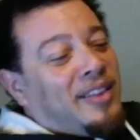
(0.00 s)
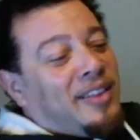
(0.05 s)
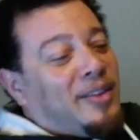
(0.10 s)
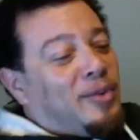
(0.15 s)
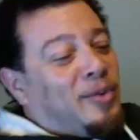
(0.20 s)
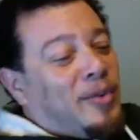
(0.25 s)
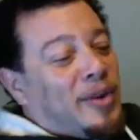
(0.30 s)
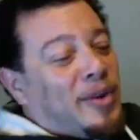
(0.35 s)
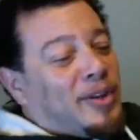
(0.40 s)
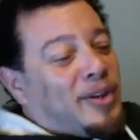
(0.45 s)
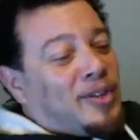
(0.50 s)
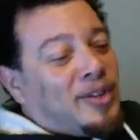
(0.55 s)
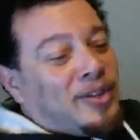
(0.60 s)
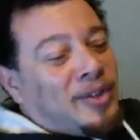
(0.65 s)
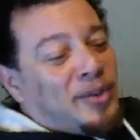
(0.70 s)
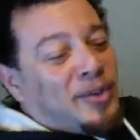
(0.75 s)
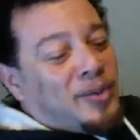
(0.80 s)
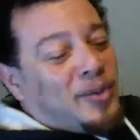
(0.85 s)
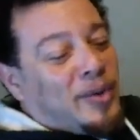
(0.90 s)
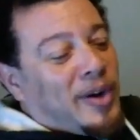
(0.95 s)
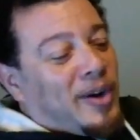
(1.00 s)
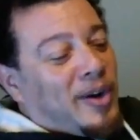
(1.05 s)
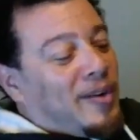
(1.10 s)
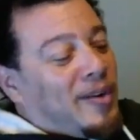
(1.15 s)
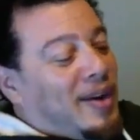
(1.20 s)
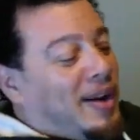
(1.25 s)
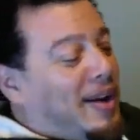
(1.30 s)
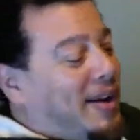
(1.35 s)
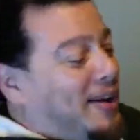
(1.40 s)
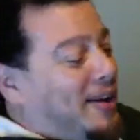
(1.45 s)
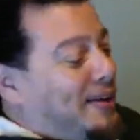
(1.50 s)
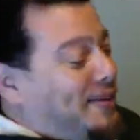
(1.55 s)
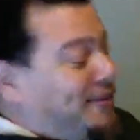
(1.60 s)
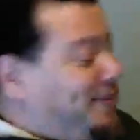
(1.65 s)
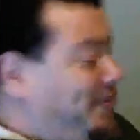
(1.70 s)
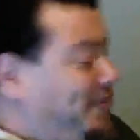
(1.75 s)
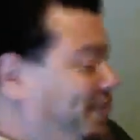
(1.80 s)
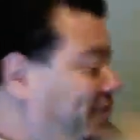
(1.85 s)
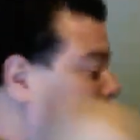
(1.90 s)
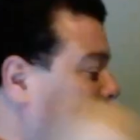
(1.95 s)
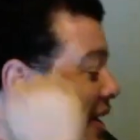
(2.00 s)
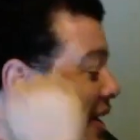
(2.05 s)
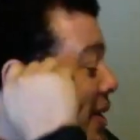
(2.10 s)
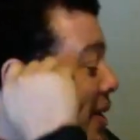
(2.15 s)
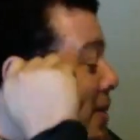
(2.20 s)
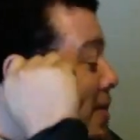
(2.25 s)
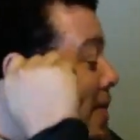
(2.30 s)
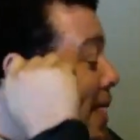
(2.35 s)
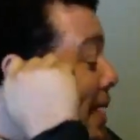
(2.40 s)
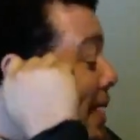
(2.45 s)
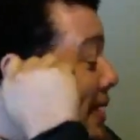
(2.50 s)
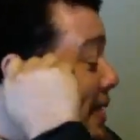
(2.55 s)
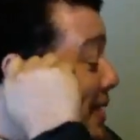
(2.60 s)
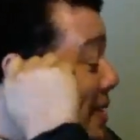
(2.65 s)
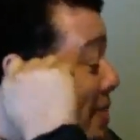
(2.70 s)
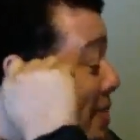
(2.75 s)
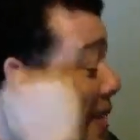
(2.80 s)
gearbox in the